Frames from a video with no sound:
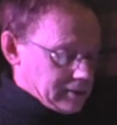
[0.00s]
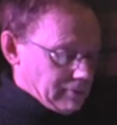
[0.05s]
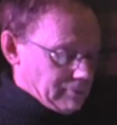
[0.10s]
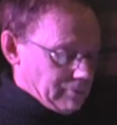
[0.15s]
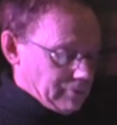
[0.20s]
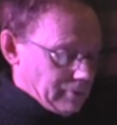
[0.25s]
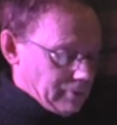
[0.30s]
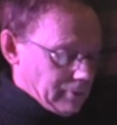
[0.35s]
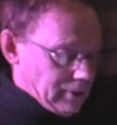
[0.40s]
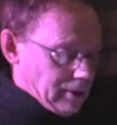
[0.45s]

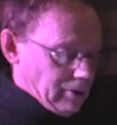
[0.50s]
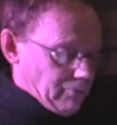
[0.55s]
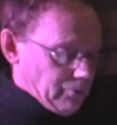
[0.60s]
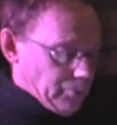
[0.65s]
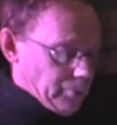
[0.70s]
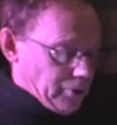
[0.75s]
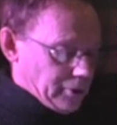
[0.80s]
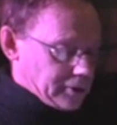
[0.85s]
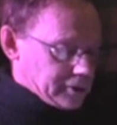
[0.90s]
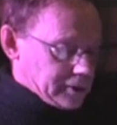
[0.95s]
line of
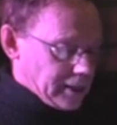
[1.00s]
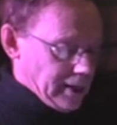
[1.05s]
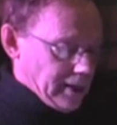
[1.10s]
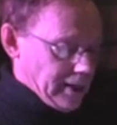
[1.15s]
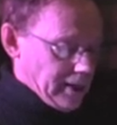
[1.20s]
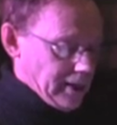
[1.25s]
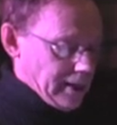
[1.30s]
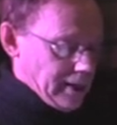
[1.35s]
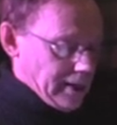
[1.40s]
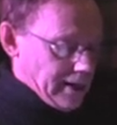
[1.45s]
the book is,
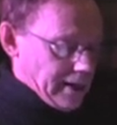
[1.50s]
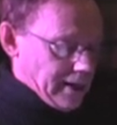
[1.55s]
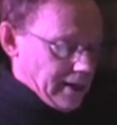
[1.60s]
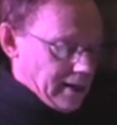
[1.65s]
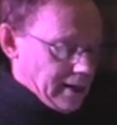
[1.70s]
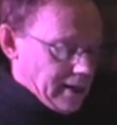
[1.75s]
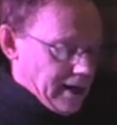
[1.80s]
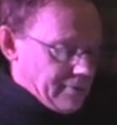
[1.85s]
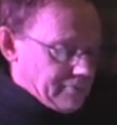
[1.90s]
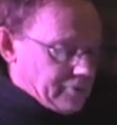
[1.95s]

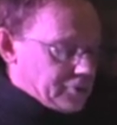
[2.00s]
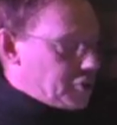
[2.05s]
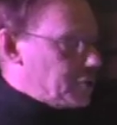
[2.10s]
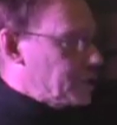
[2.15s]
and this